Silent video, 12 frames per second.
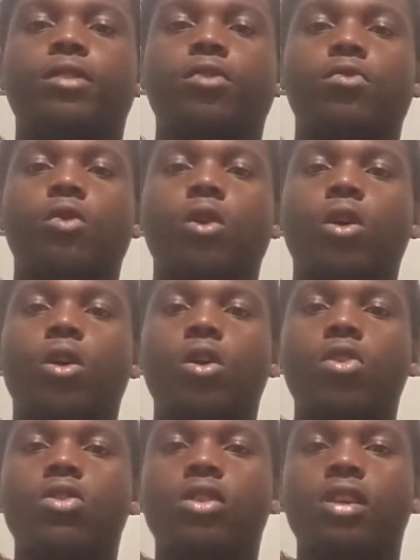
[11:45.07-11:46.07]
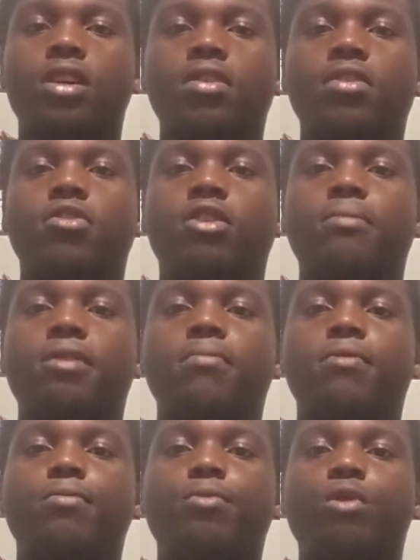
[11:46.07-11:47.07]
the world largest desert is gonna be a
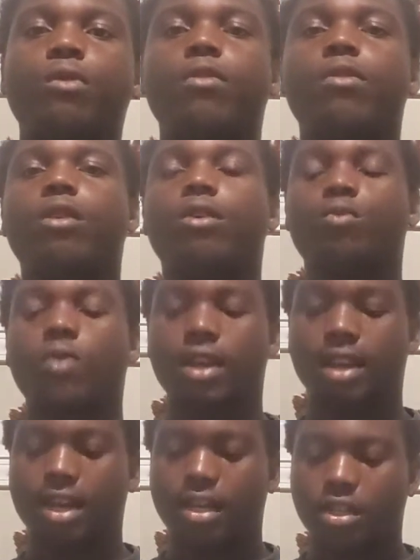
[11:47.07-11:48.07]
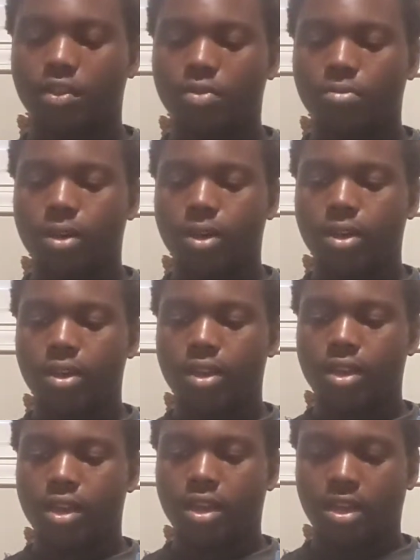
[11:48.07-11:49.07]
memorial of what not to do, man.
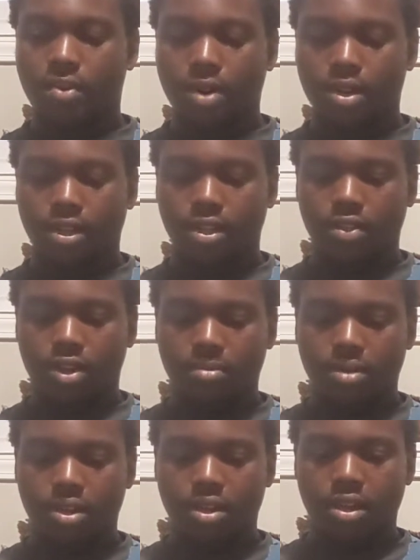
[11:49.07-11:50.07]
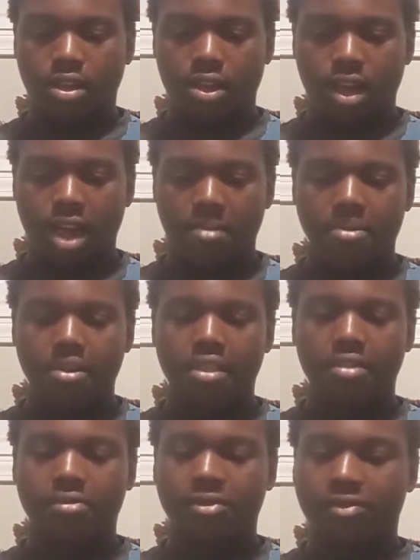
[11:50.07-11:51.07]
Watch, there's gonna be
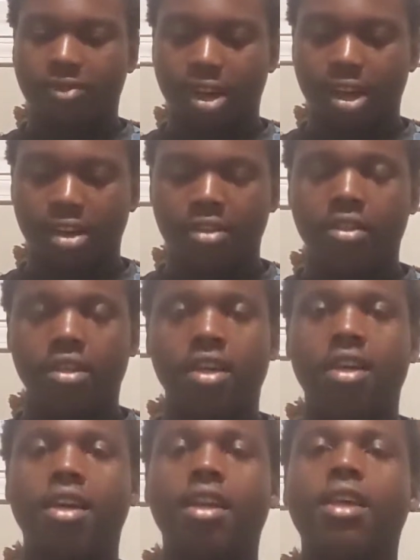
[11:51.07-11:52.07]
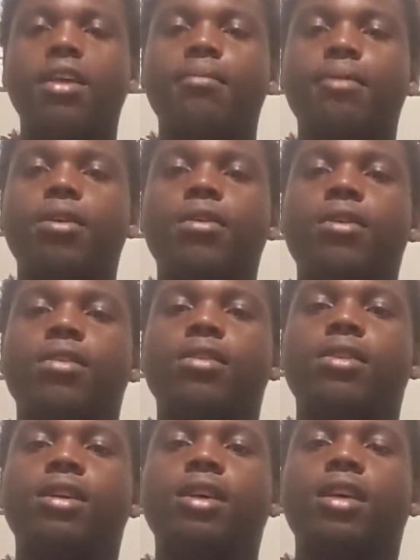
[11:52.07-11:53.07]
habitation for fowls and unclean birds.
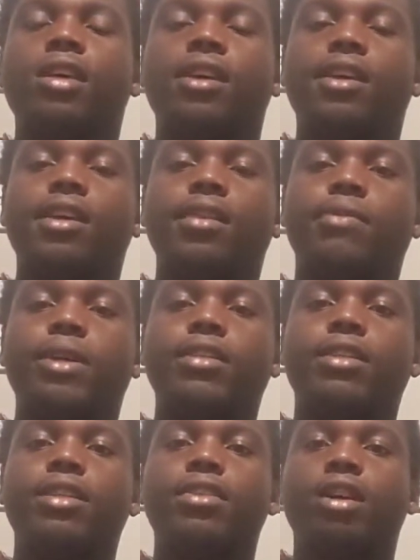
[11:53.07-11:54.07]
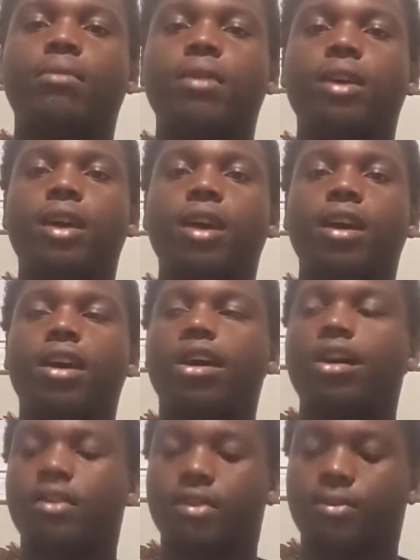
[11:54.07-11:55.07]
Basically, it's gonna be
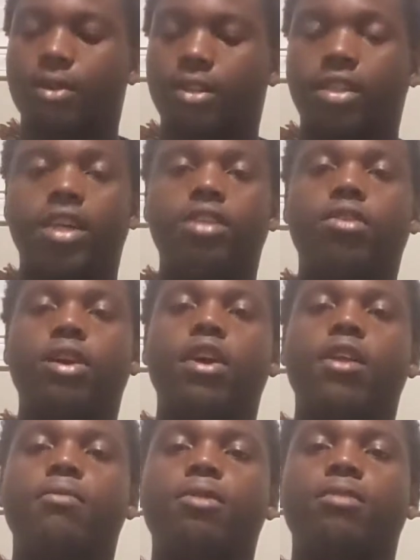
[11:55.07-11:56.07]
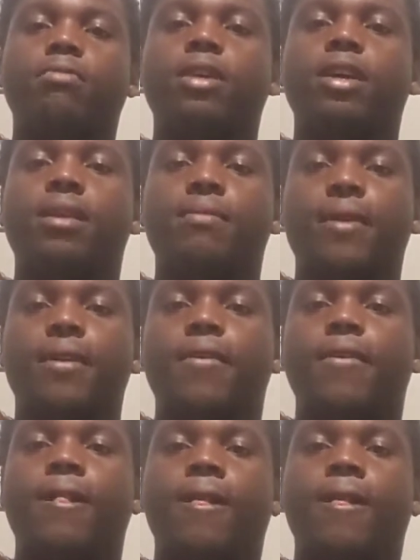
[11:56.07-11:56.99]
where desert animals be at, man.